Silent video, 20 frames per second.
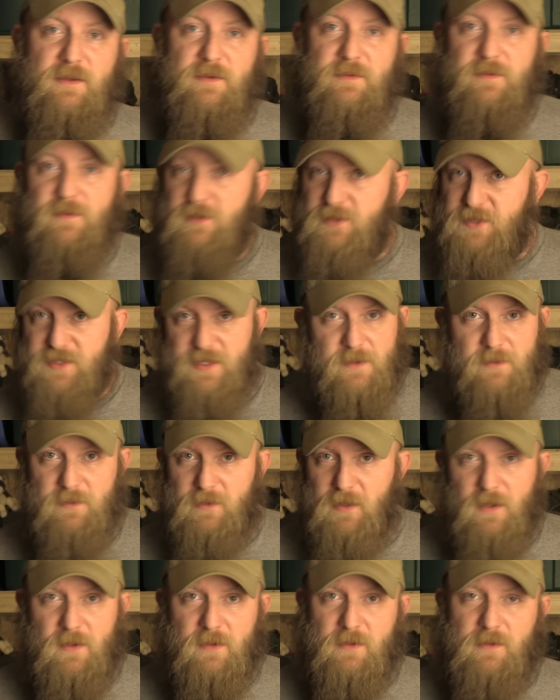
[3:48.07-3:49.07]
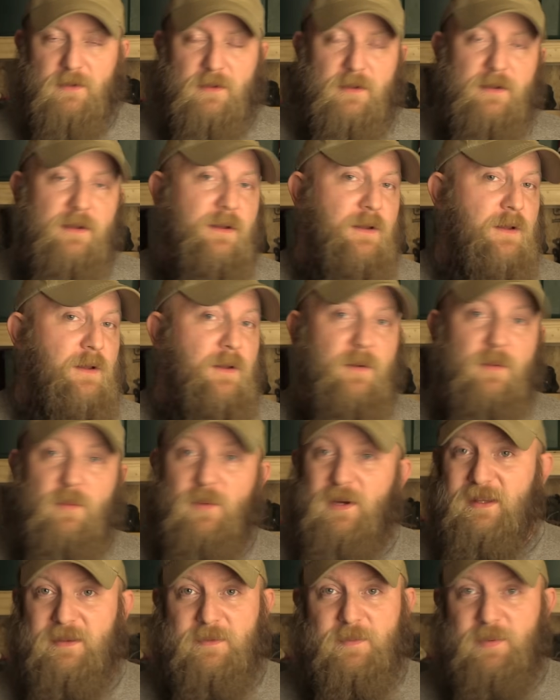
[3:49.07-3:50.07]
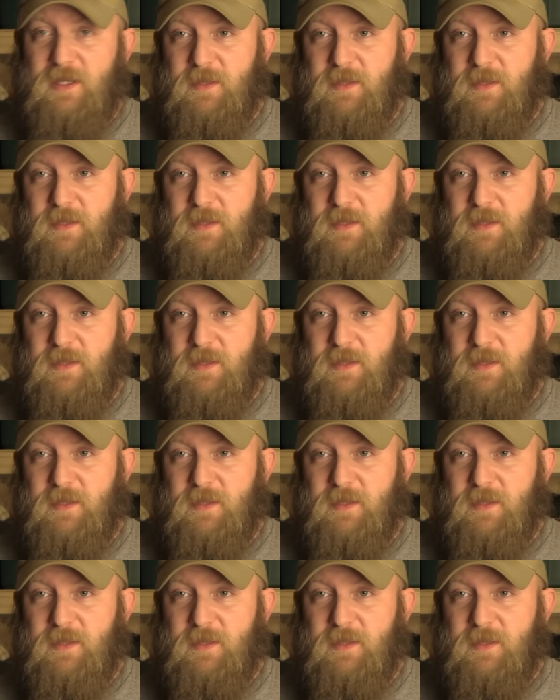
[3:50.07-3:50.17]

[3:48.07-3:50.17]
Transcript: for so long, with